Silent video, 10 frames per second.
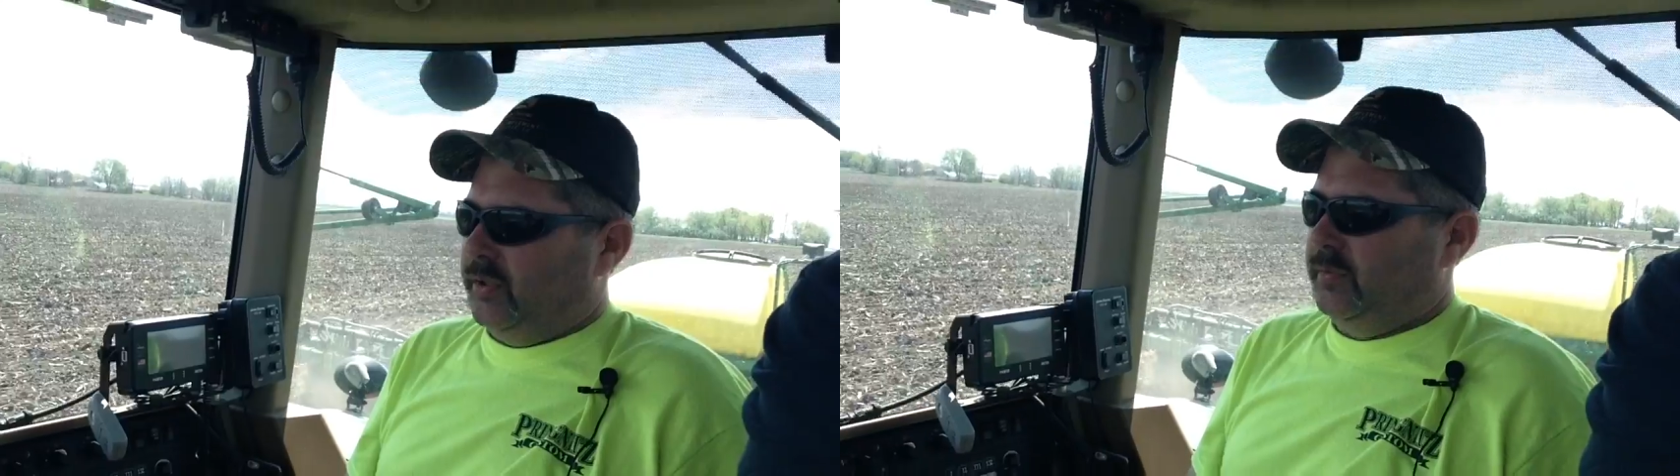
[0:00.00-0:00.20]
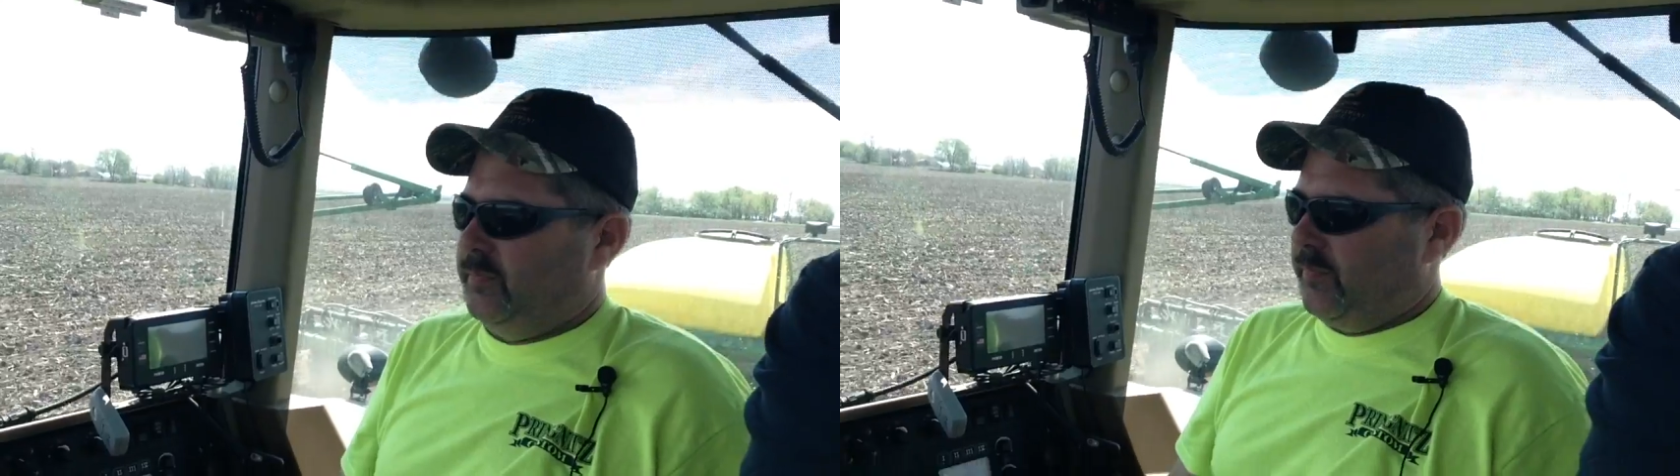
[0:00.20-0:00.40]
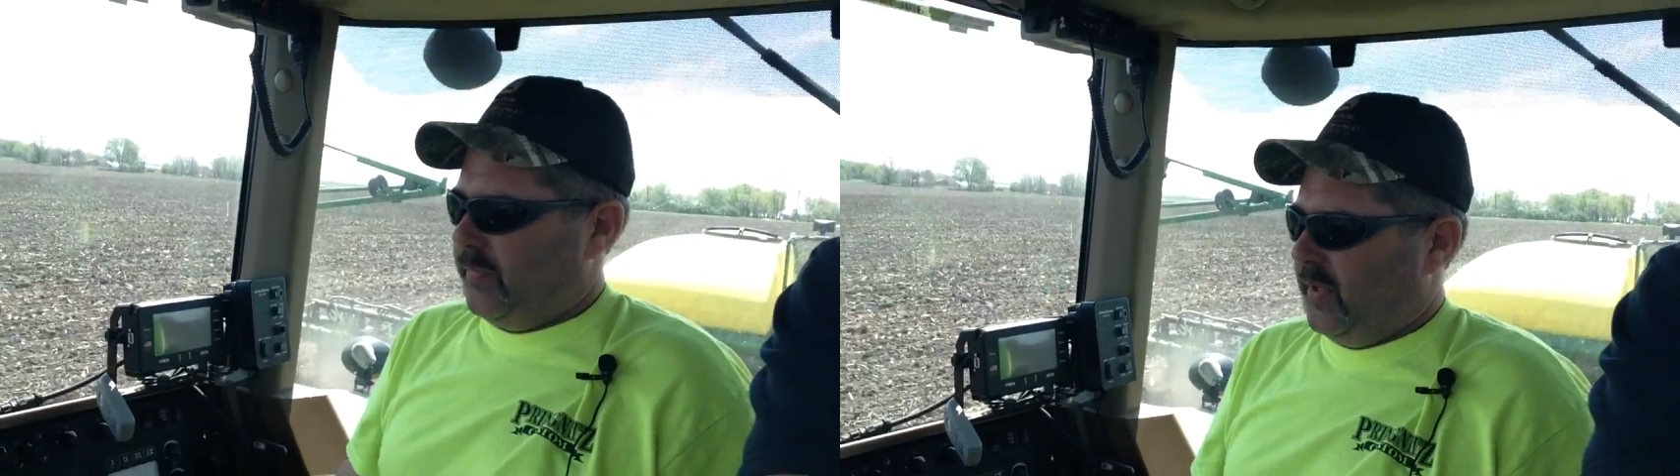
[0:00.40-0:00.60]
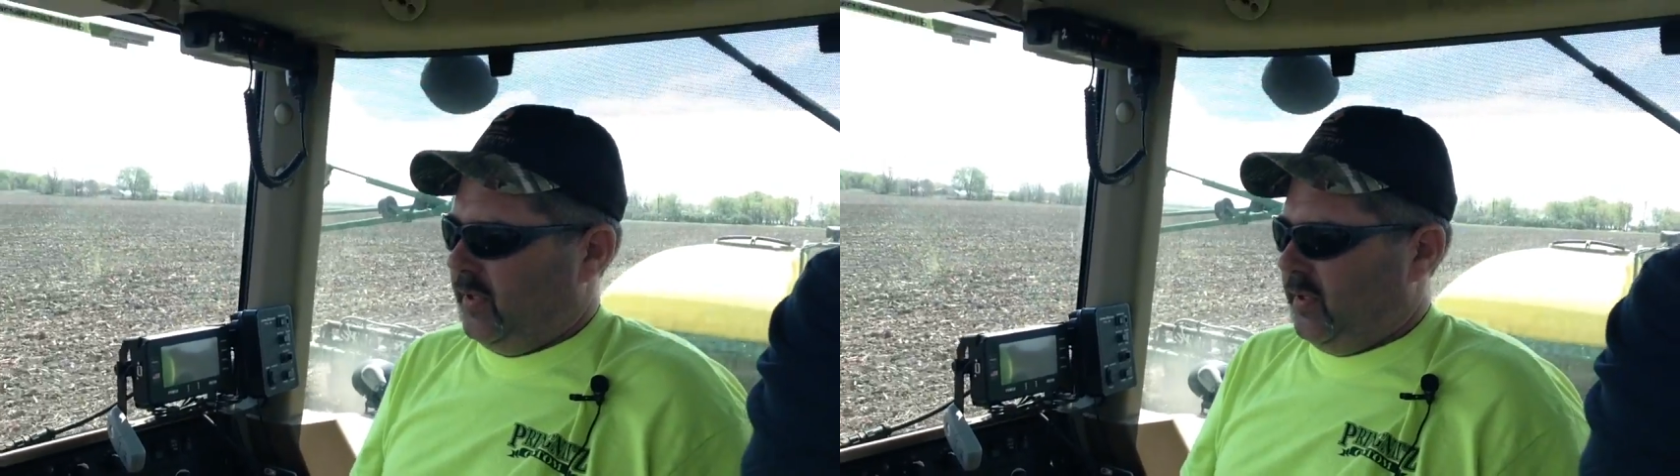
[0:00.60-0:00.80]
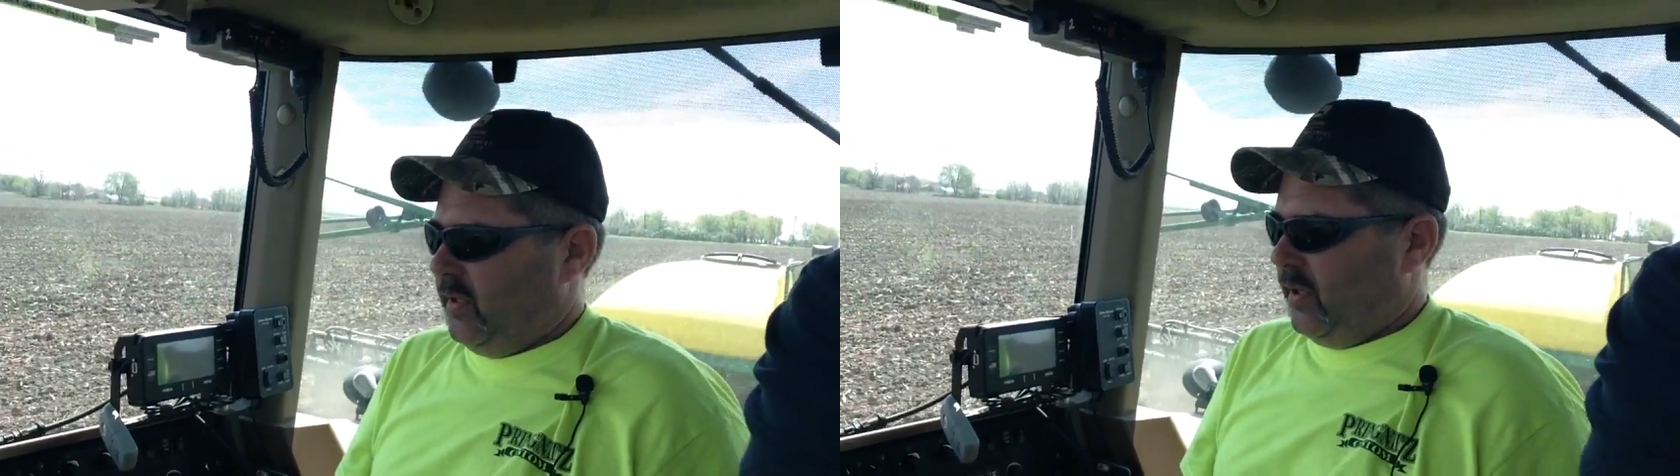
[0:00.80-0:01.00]

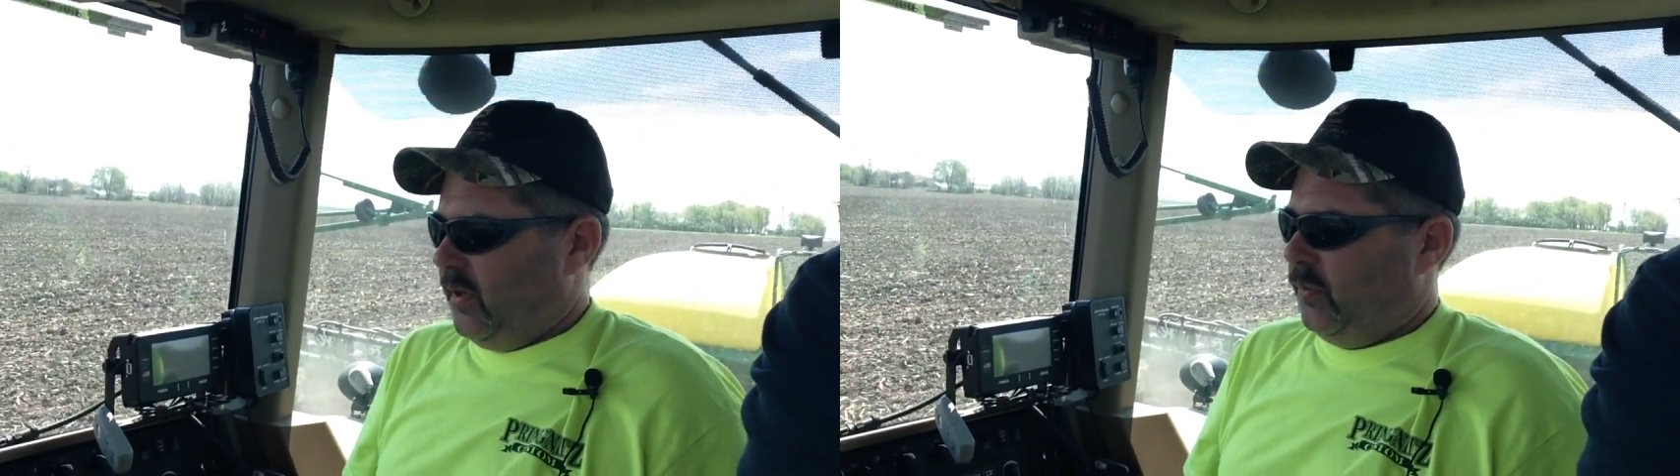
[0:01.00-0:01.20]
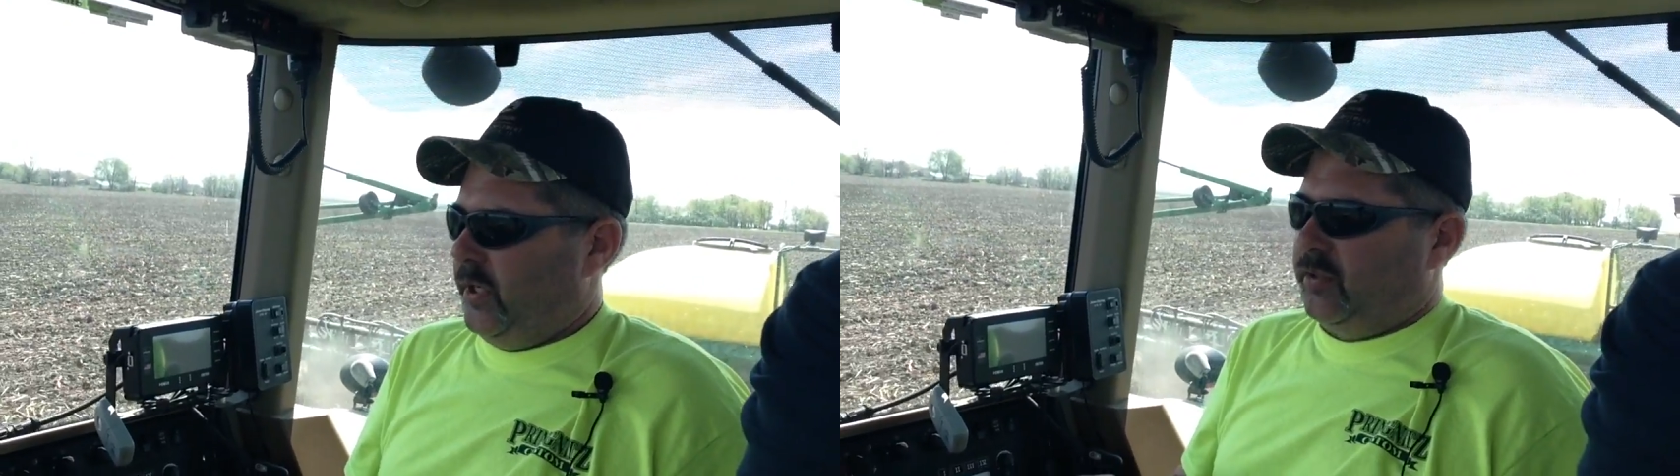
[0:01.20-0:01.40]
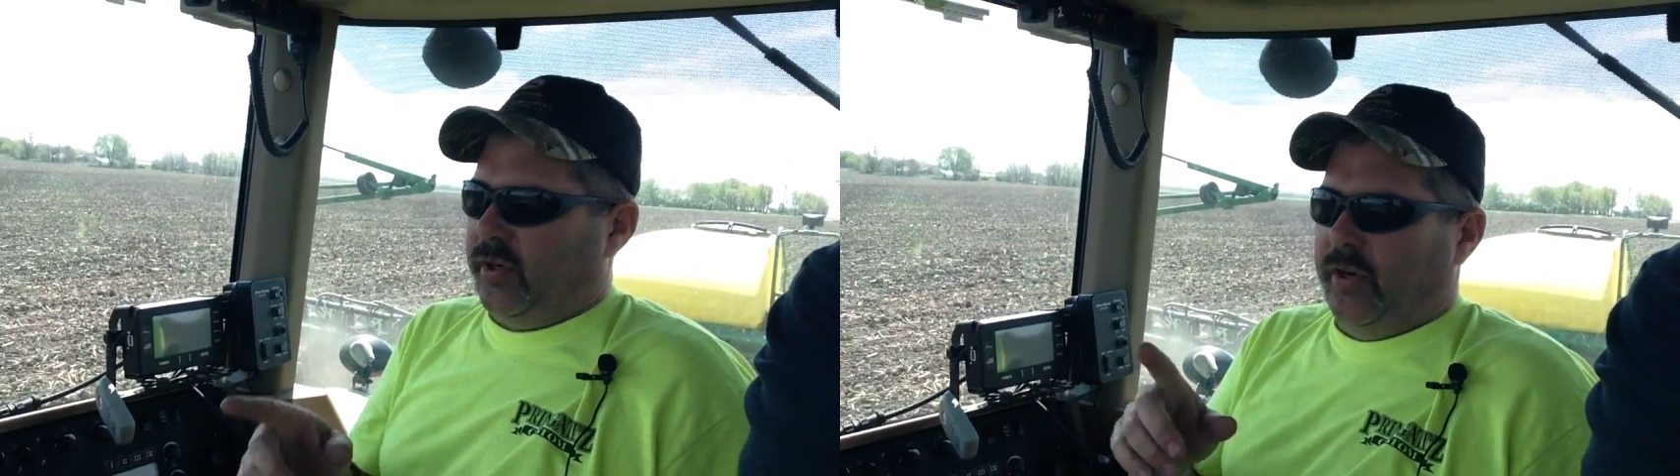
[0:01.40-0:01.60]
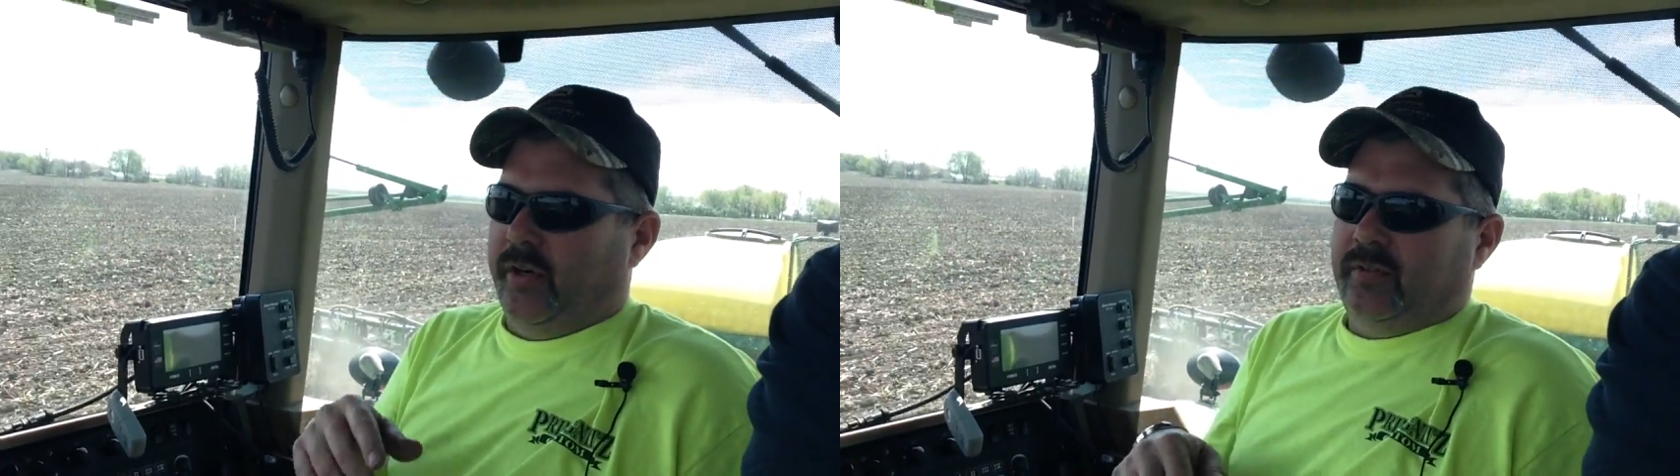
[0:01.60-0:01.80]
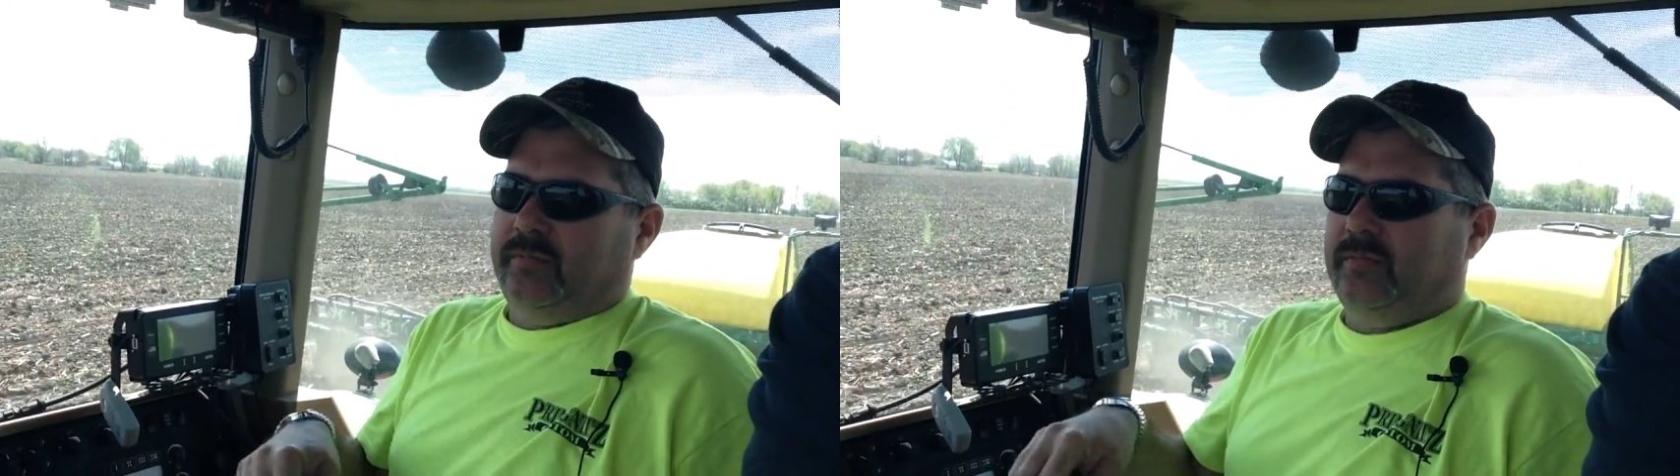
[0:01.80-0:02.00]
and when you
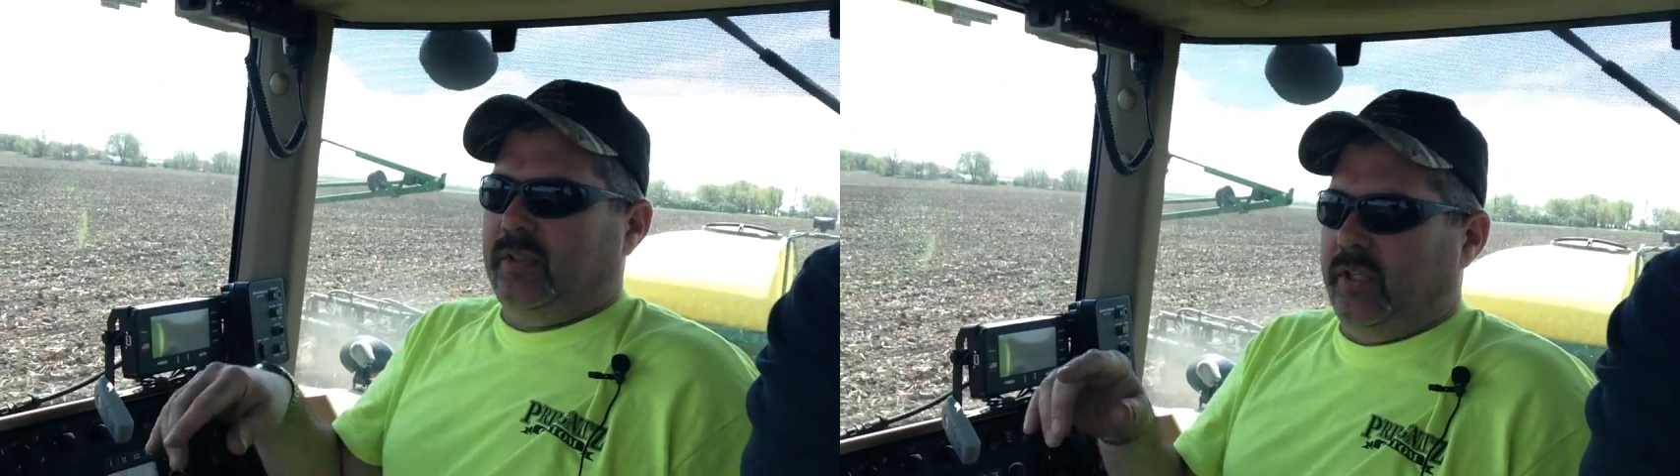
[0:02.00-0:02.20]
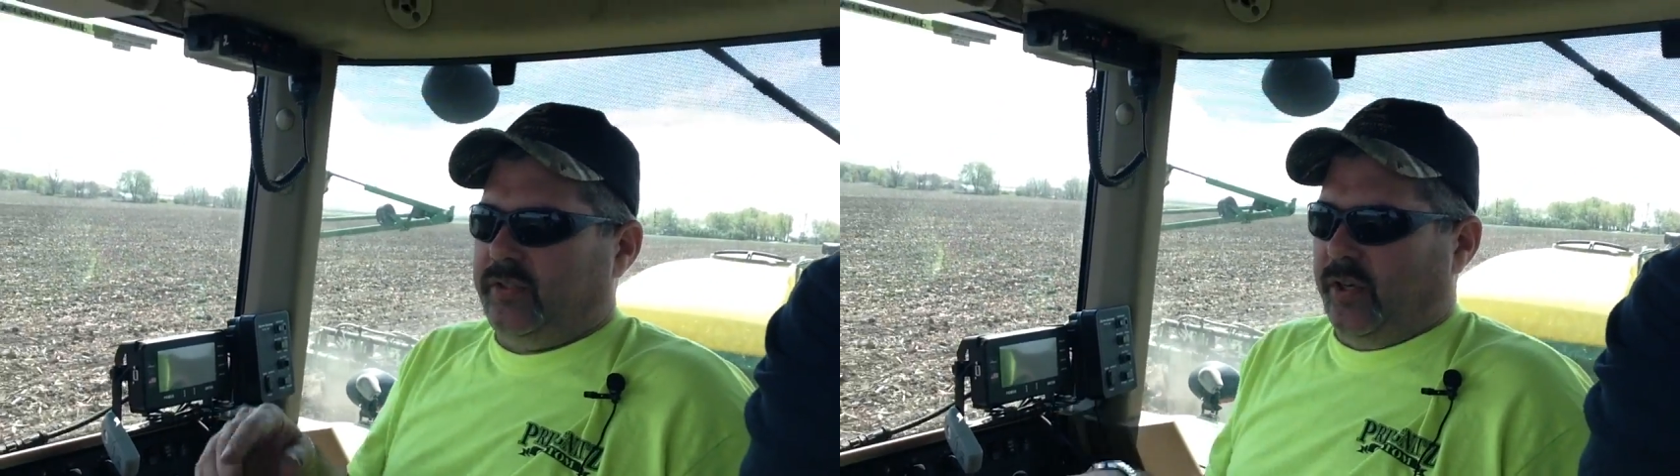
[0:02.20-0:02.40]
turn, you